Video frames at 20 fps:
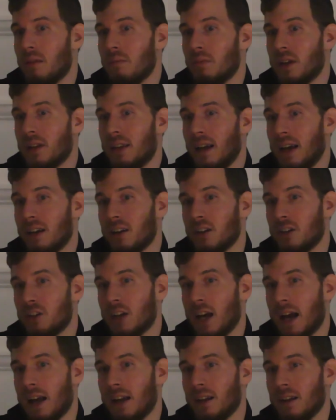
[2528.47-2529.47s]
But they could
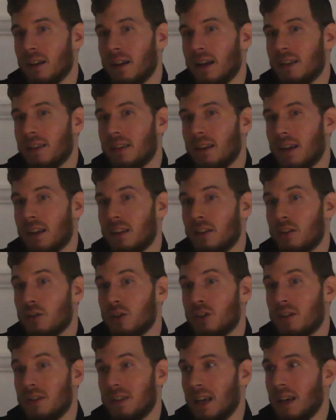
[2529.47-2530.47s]
channel, and it
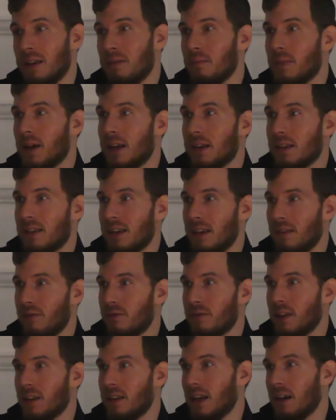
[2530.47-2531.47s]
could seem as
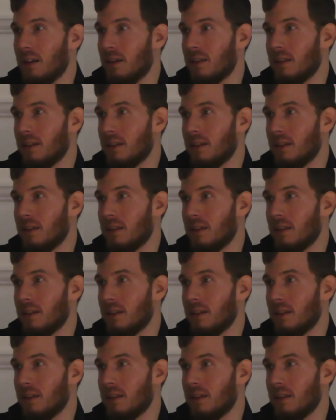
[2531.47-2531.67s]
if that